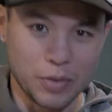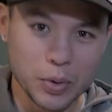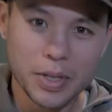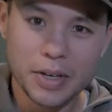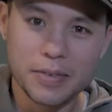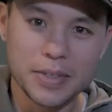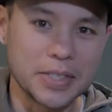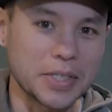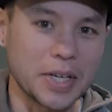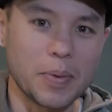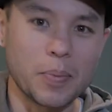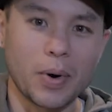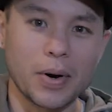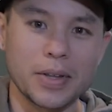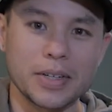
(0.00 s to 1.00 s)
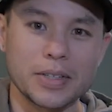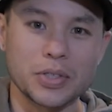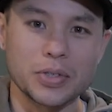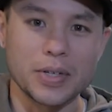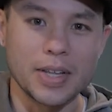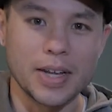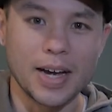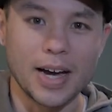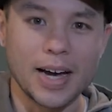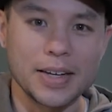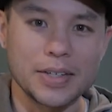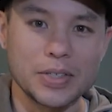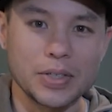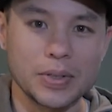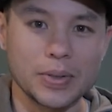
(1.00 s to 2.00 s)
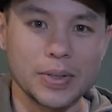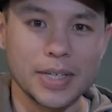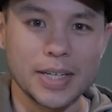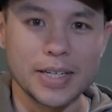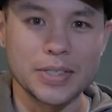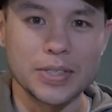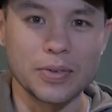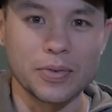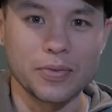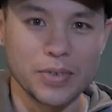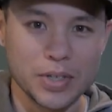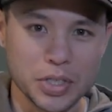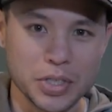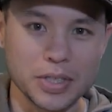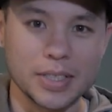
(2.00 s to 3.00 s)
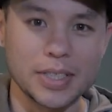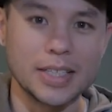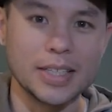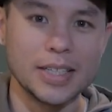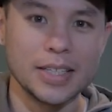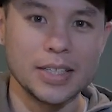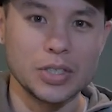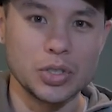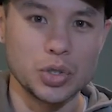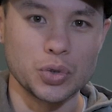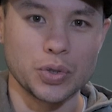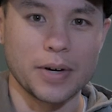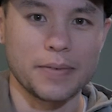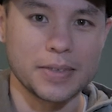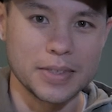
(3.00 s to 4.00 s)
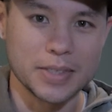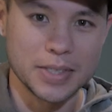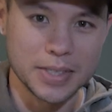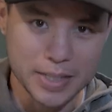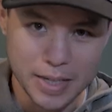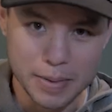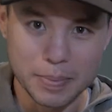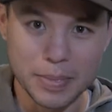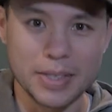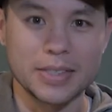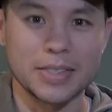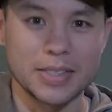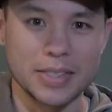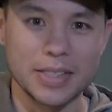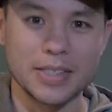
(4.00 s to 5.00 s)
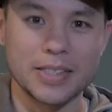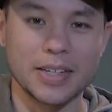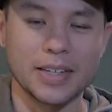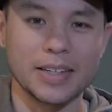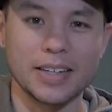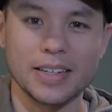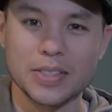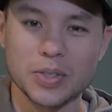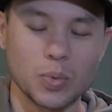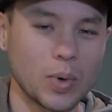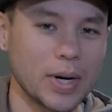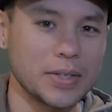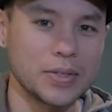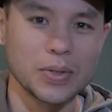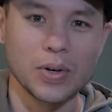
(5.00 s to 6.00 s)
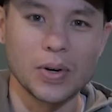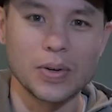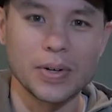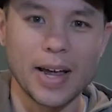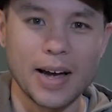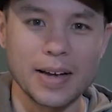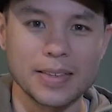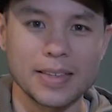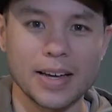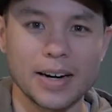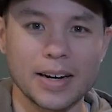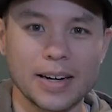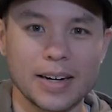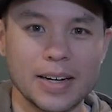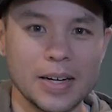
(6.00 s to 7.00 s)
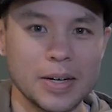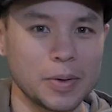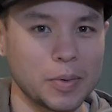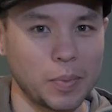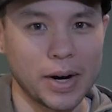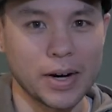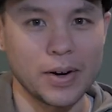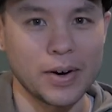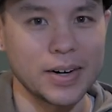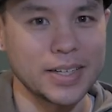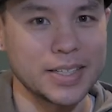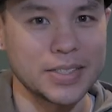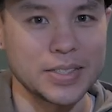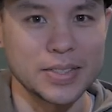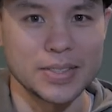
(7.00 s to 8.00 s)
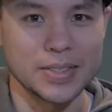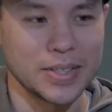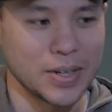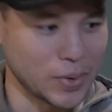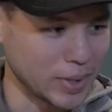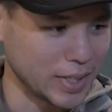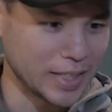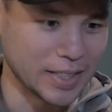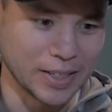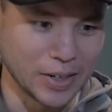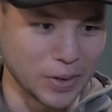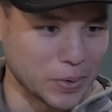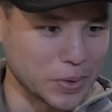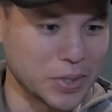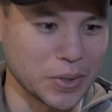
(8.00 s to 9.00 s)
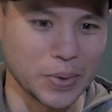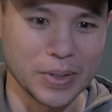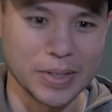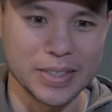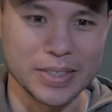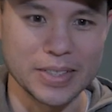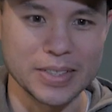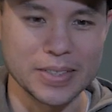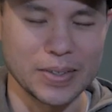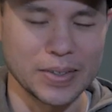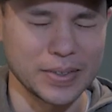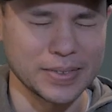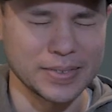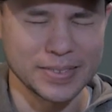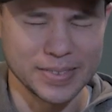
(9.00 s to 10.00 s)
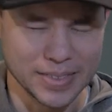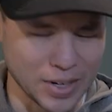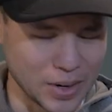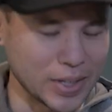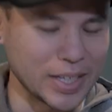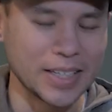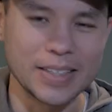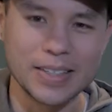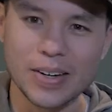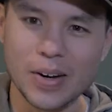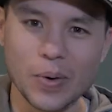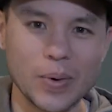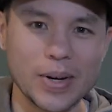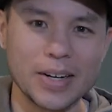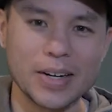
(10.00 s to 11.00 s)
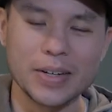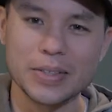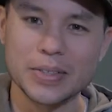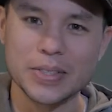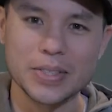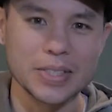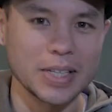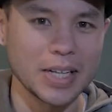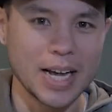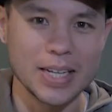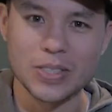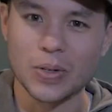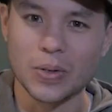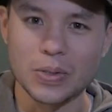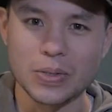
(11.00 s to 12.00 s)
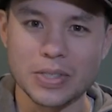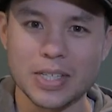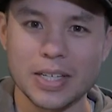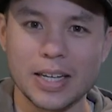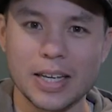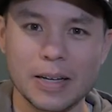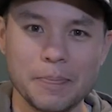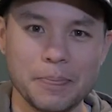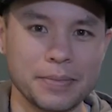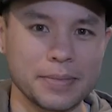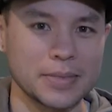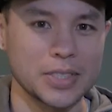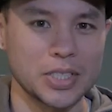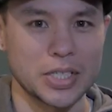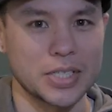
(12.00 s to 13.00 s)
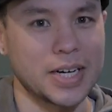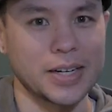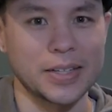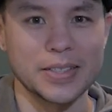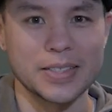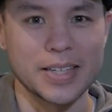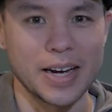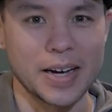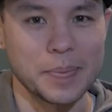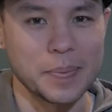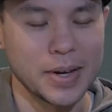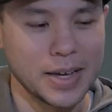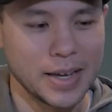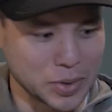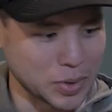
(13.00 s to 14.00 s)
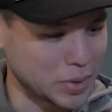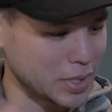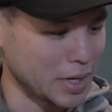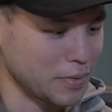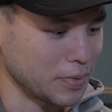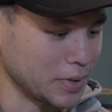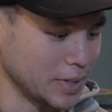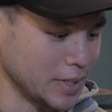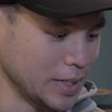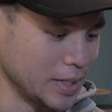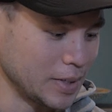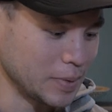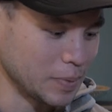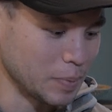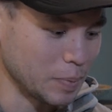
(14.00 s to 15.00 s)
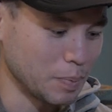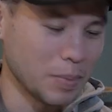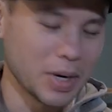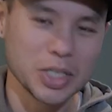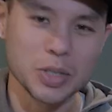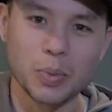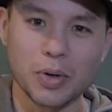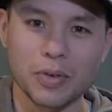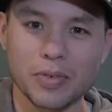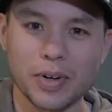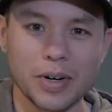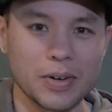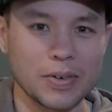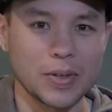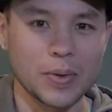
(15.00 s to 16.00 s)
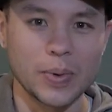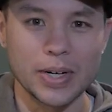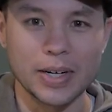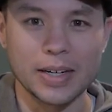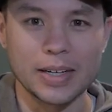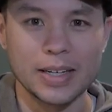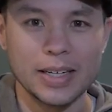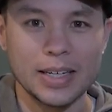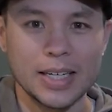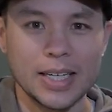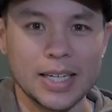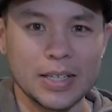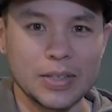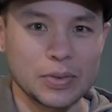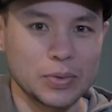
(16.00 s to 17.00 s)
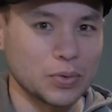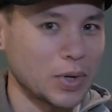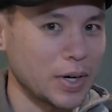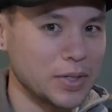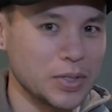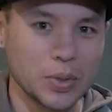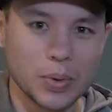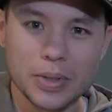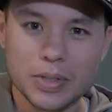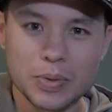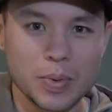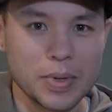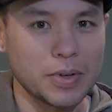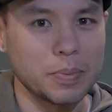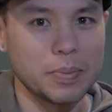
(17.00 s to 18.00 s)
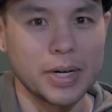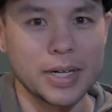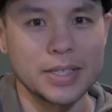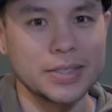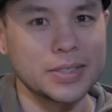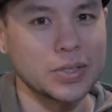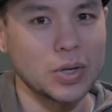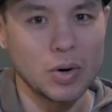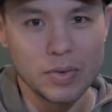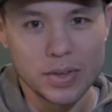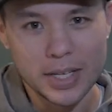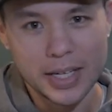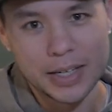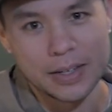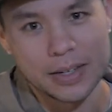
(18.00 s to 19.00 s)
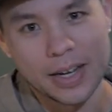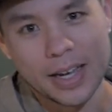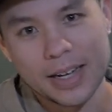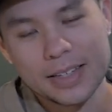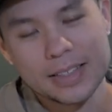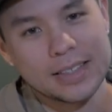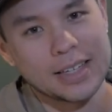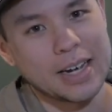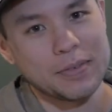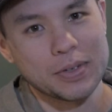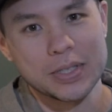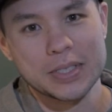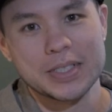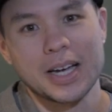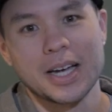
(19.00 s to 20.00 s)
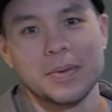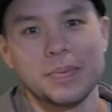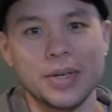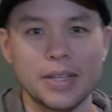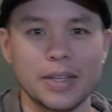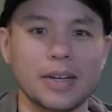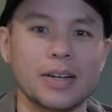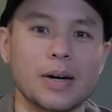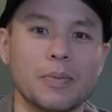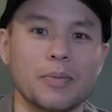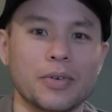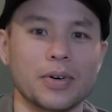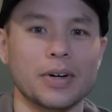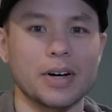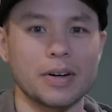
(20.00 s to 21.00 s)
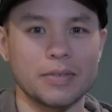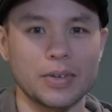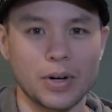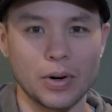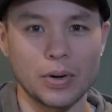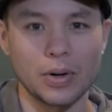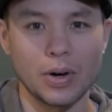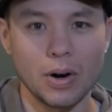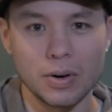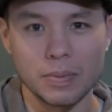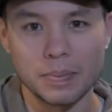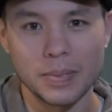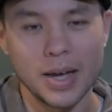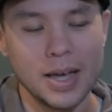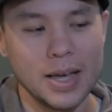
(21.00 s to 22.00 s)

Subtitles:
you live in the same part of the country that I do, it is officially drift sim season. It's way too cold out there. My car has no heat, no doors, or no heat, no windows, lots of holes in it. Just not a good time. So it's definitely much more fun over the winter. Run doors with your buddies over the internet, have a good time in the comfort of your own home.